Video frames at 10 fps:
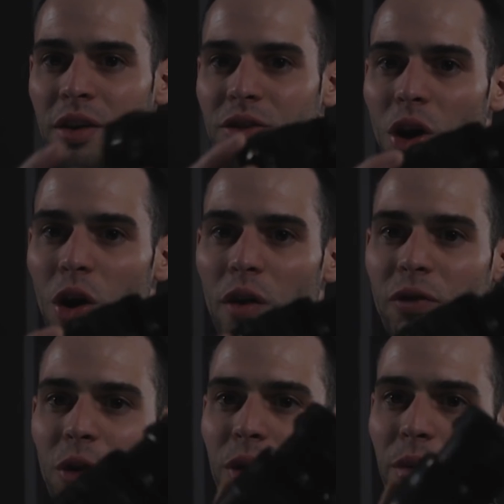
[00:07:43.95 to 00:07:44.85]
So
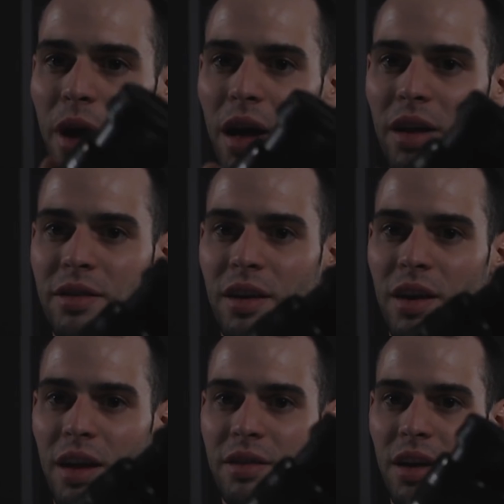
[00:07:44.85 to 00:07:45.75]
if you were to balance
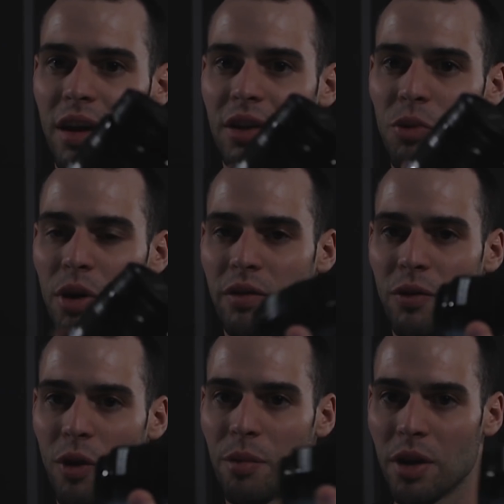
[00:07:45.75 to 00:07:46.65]
it at, say,
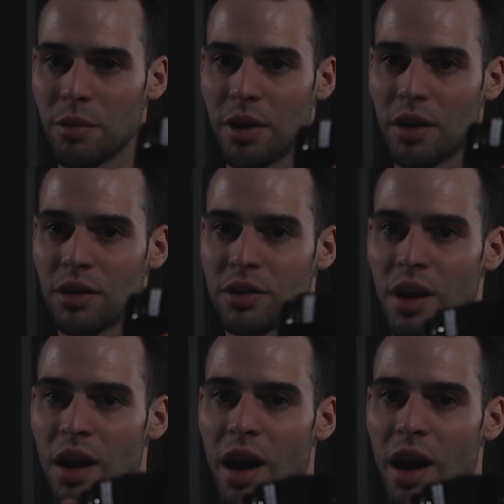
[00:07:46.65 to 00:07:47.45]
24 millimeters,